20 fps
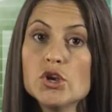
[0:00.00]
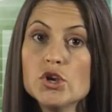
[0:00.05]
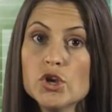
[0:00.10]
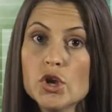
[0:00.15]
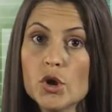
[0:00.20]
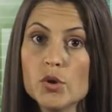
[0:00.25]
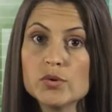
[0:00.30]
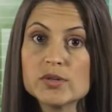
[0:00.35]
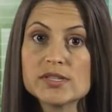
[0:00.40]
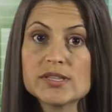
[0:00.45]

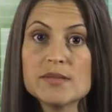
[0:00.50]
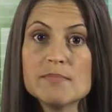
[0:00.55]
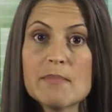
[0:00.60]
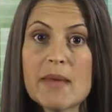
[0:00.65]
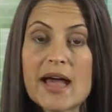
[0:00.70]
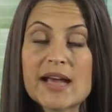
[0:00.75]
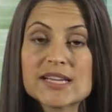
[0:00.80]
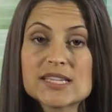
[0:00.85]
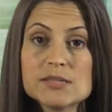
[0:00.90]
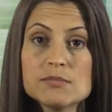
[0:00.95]
Note the
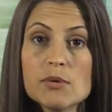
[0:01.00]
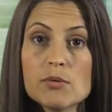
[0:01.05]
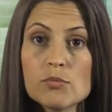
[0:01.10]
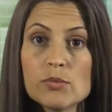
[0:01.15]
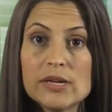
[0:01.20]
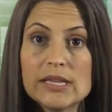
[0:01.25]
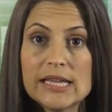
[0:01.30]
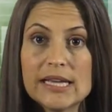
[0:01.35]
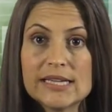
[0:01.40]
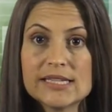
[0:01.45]
maximum
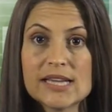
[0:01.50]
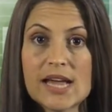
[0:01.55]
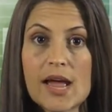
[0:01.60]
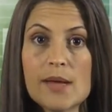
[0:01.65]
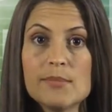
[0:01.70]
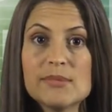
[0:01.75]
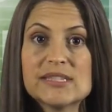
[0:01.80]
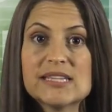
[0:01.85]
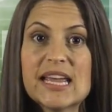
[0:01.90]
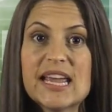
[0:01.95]
relay
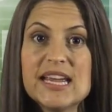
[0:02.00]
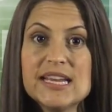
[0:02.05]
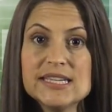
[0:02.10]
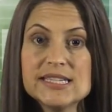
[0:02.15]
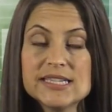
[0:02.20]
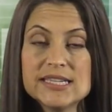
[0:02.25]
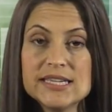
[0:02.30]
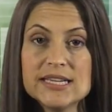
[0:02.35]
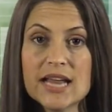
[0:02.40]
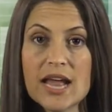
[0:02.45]
time is
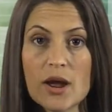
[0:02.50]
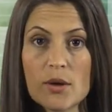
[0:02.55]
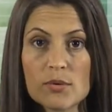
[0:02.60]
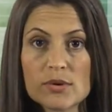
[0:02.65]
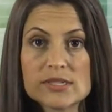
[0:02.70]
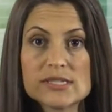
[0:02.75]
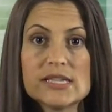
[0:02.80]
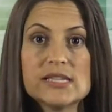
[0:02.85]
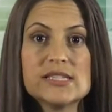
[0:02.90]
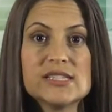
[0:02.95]
18
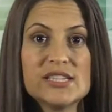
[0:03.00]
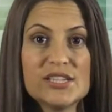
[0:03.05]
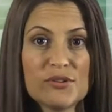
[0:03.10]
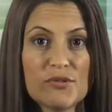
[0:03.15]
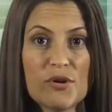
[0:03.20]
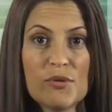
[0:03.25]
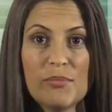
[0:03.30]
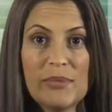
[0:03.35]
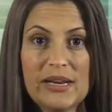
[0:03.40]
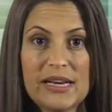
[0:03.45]
hours and
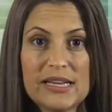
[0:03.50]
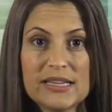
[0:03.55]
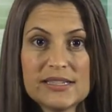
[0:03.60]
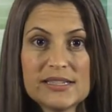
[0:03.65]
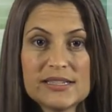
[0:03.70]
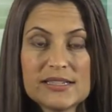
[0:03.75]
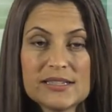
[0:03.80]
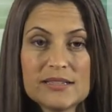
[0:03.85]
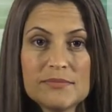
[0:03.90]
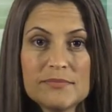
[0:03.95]
0
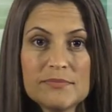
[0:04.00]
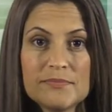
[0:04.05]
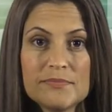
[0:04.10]
minutes.